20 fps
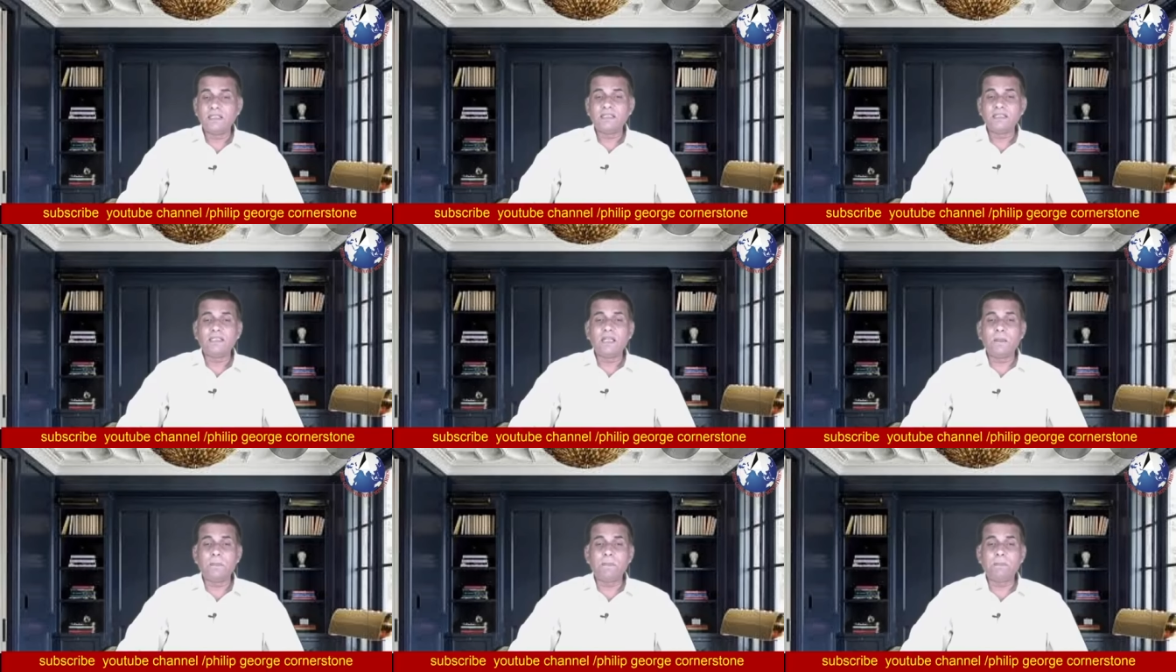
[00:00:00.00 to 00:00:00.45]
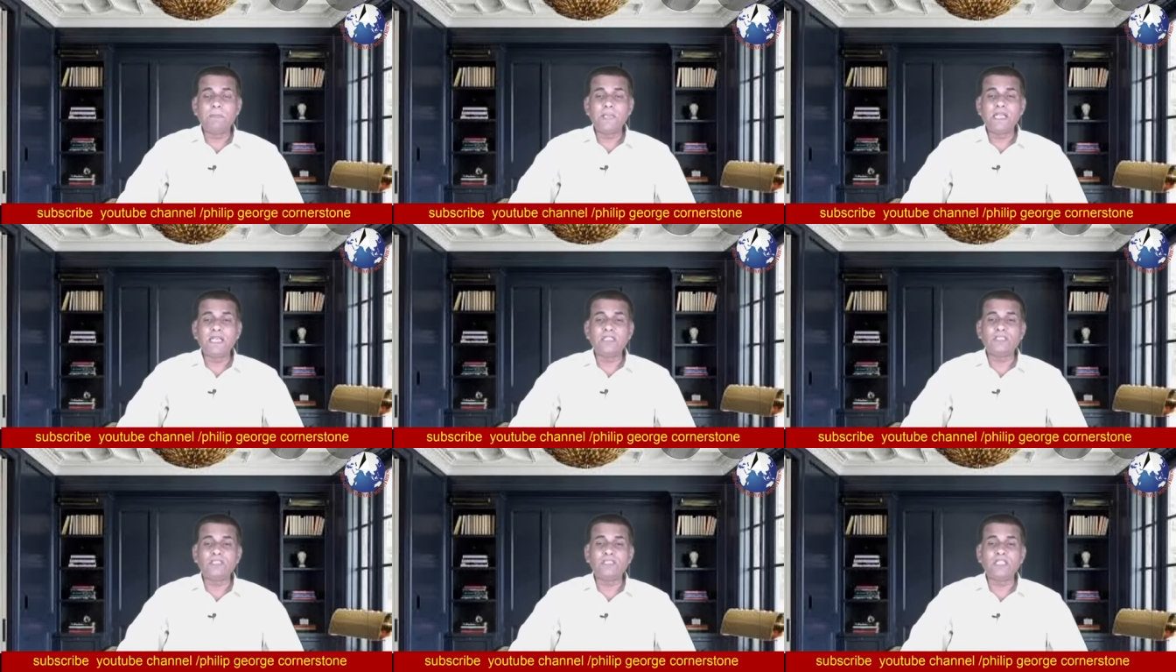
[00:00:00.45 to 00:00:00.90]
The
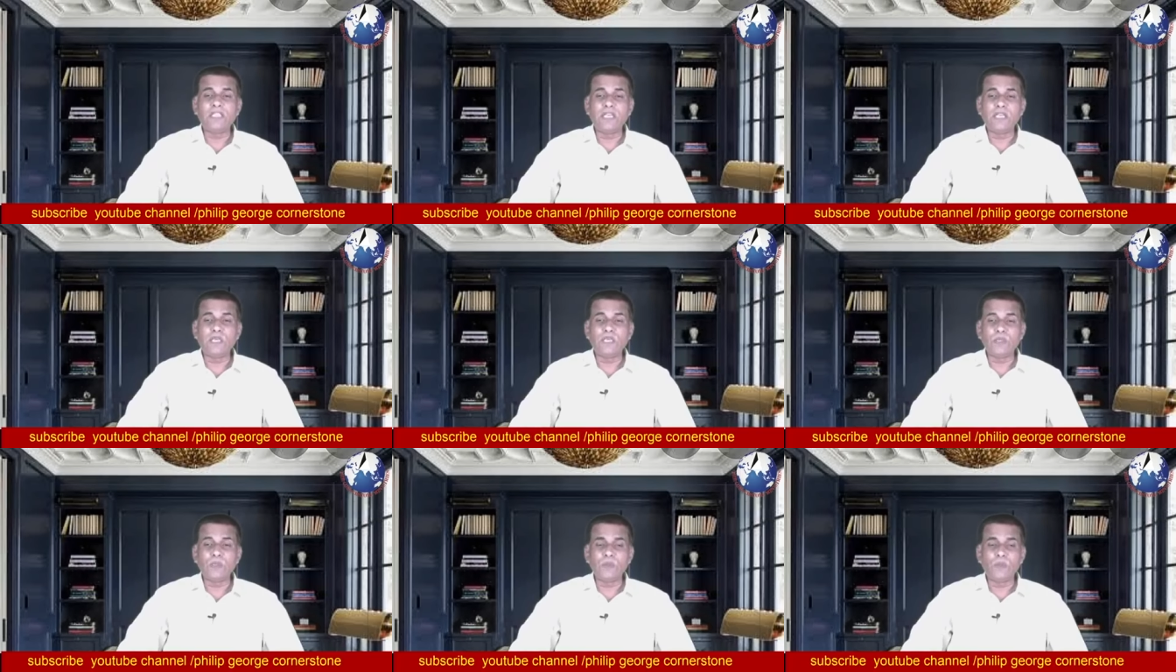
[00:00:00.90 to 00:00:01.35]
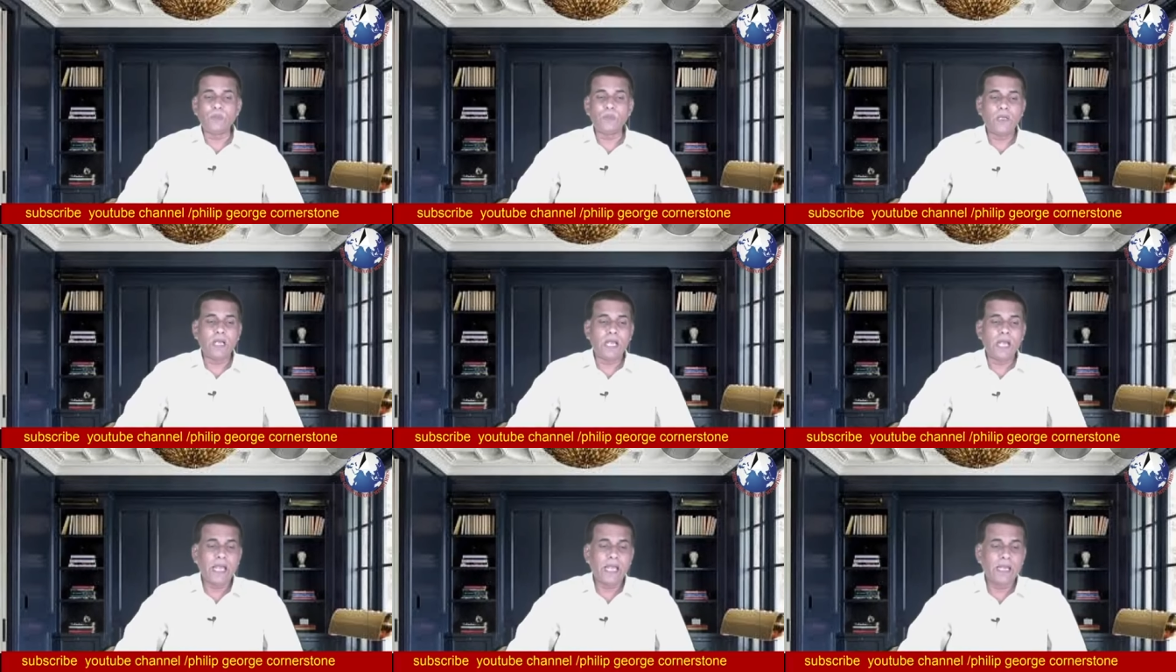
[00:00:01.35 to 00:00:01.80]
peace in
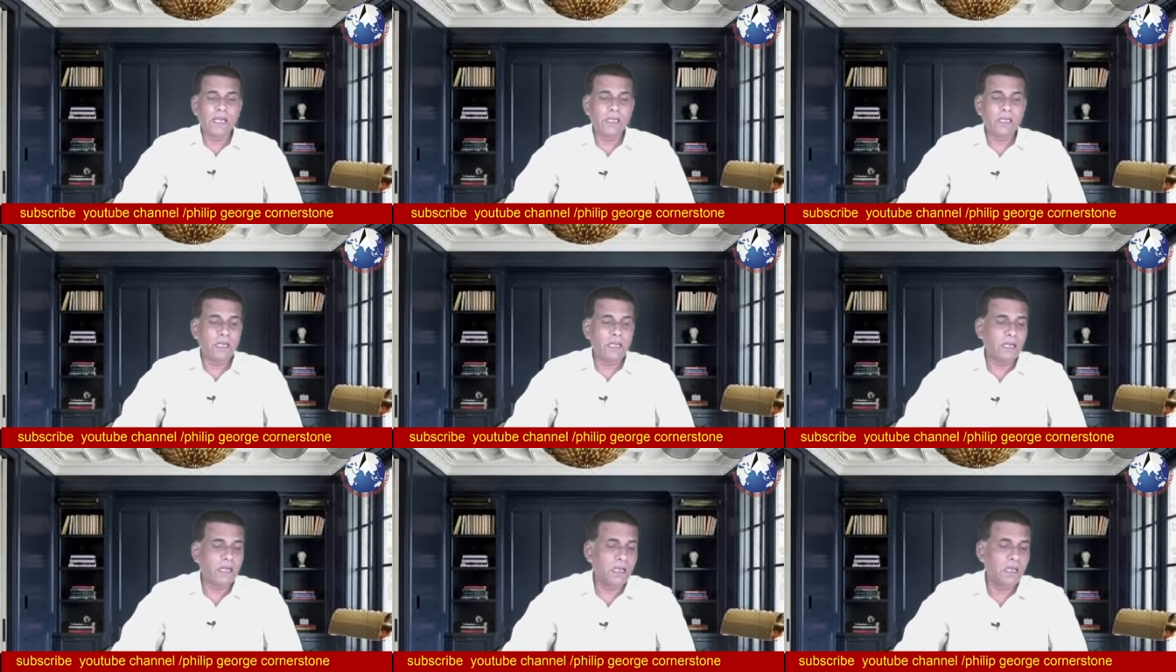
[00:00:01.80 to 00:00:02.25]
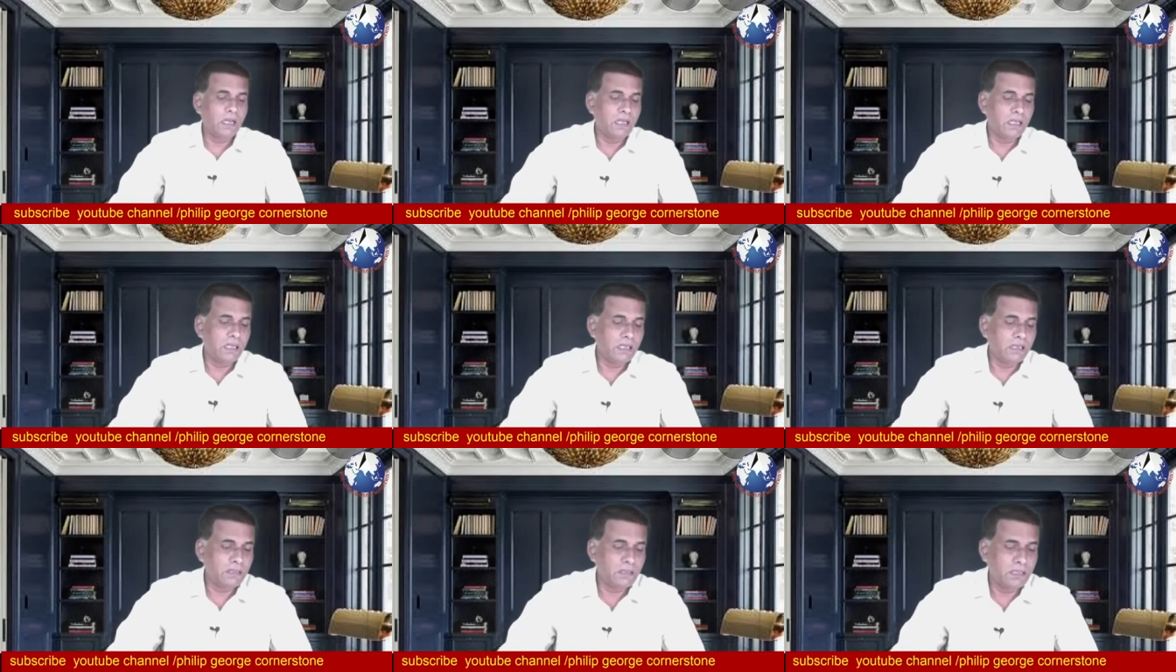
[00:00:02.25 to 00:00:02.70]
you and
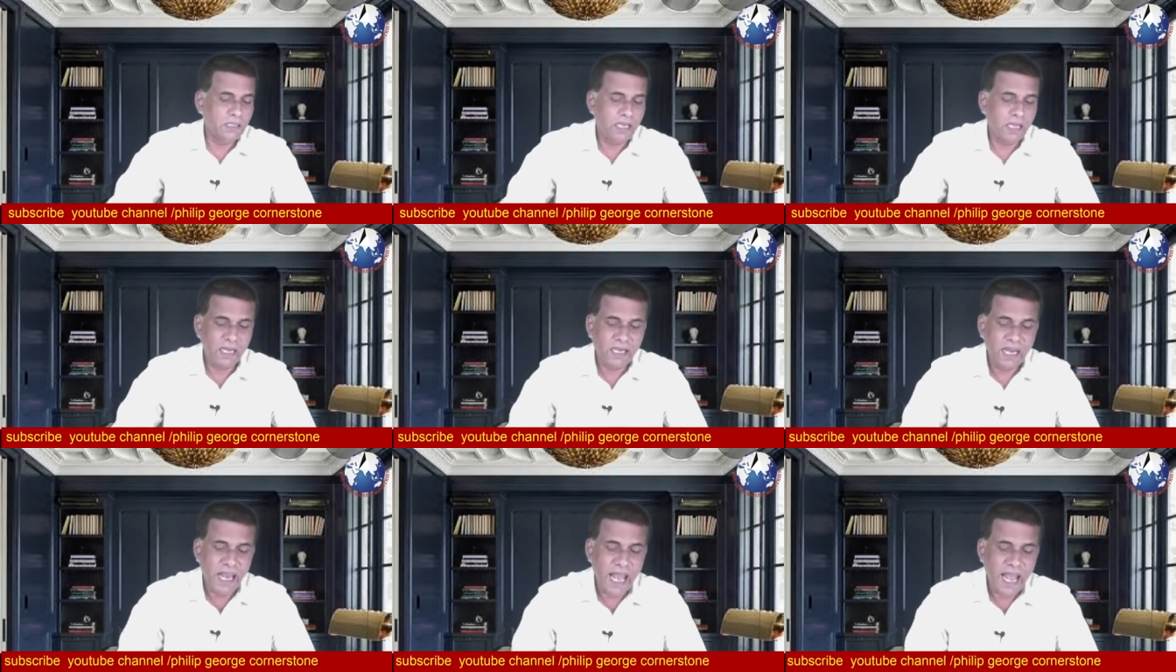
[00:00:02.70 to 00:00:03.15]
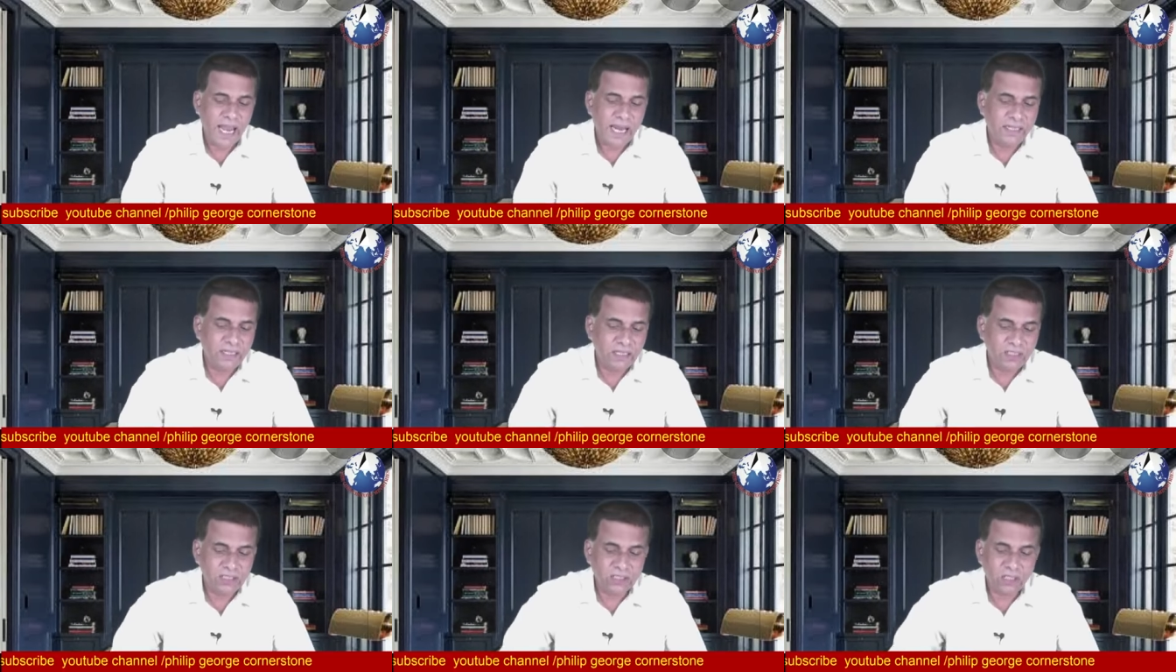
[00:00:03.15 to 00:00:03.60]
uh, the
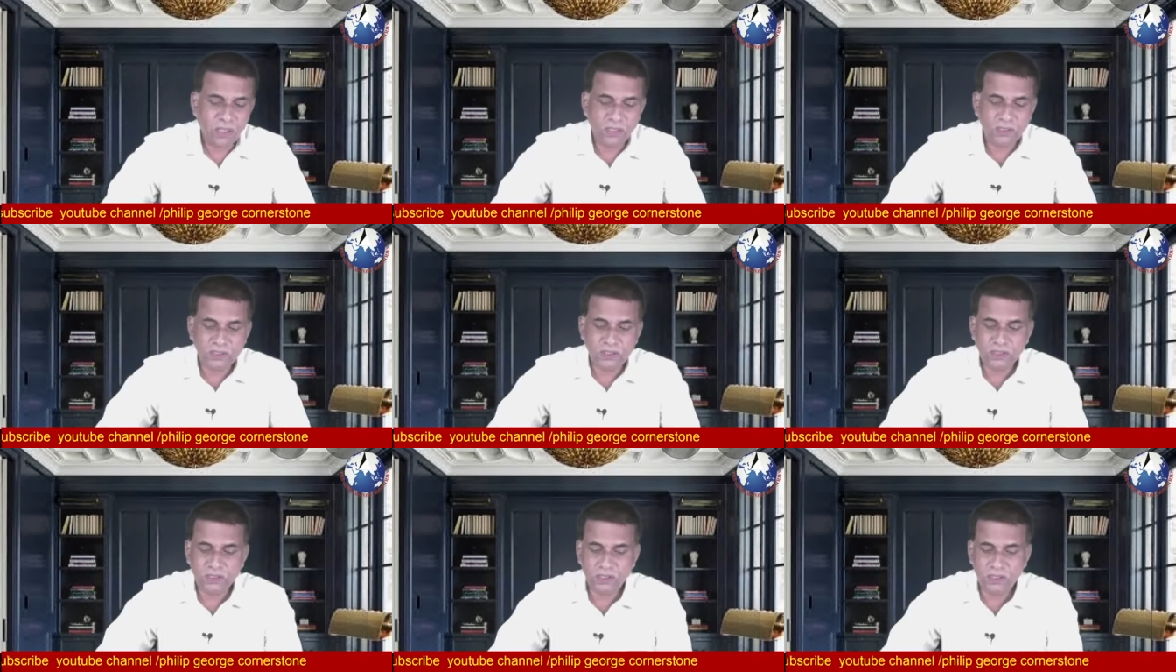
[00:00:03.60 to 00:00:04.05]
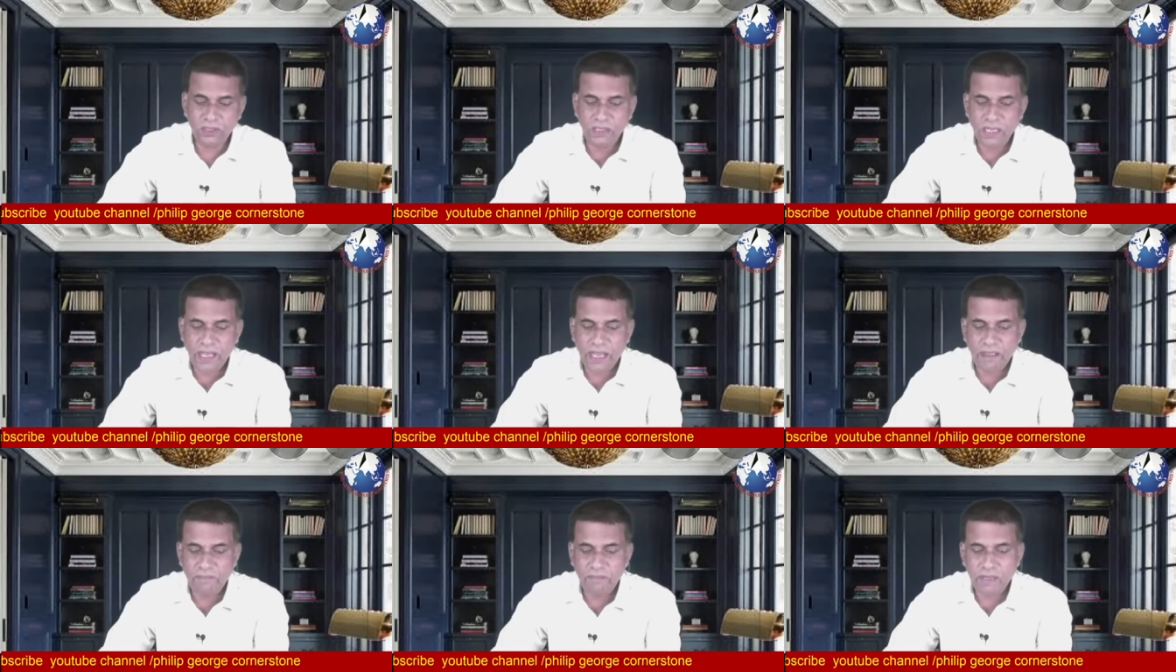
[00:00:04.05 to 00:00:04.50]
land is
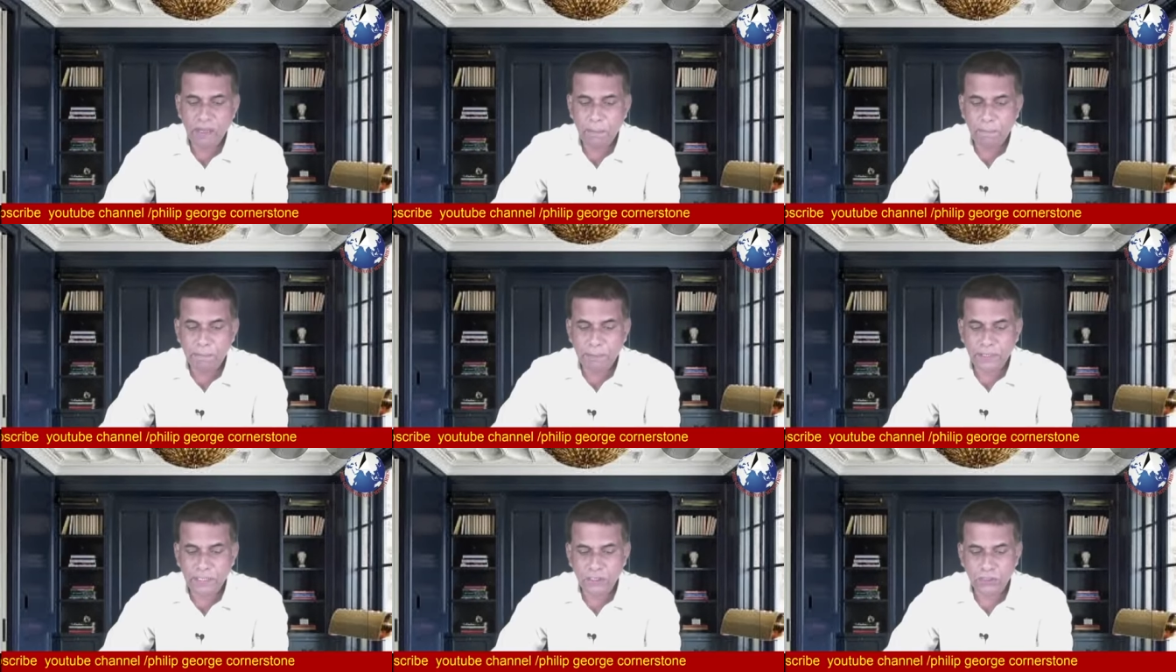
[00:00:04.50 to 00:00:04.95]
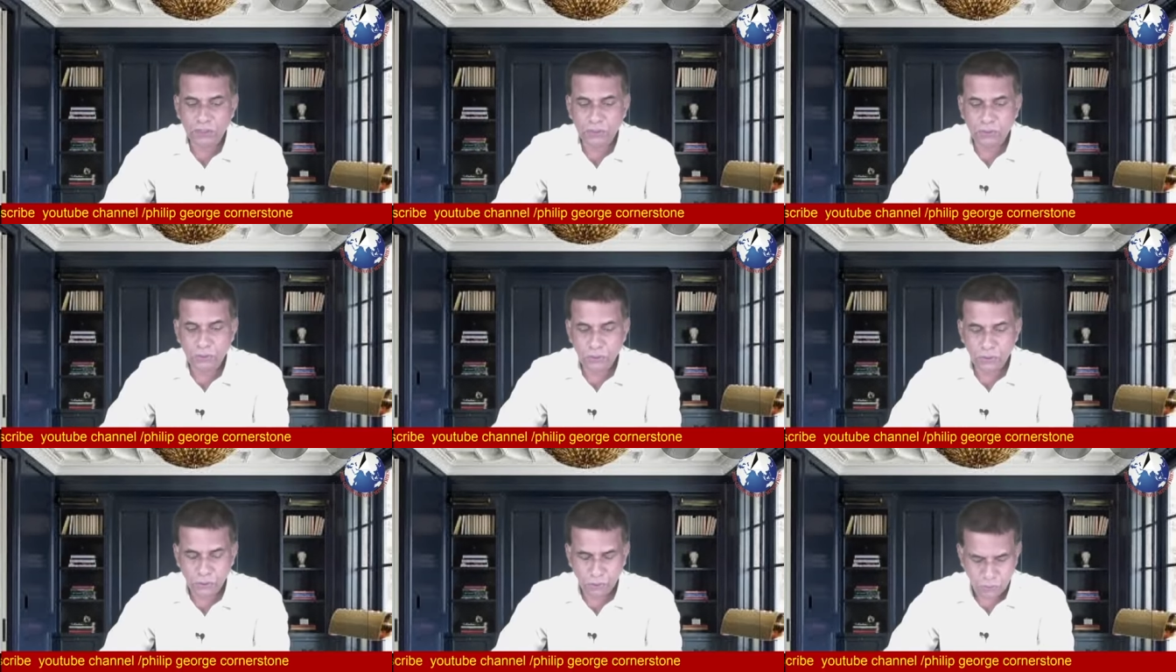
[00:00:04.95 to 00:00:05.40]
also giving peace
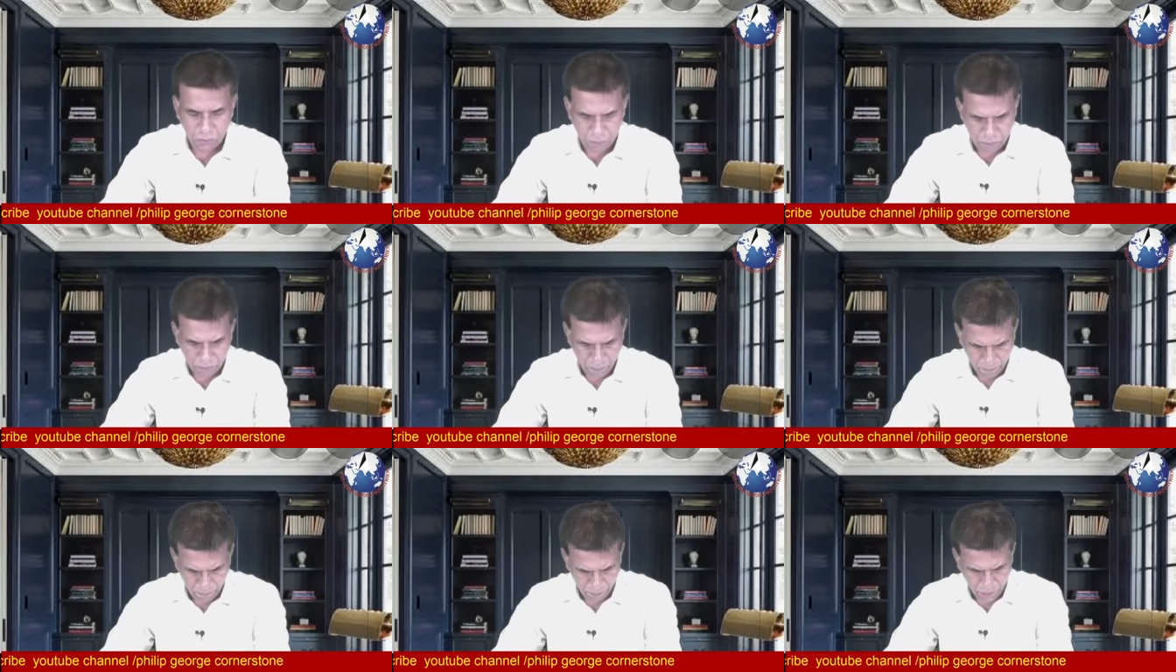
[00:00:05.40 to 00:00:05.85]
to you.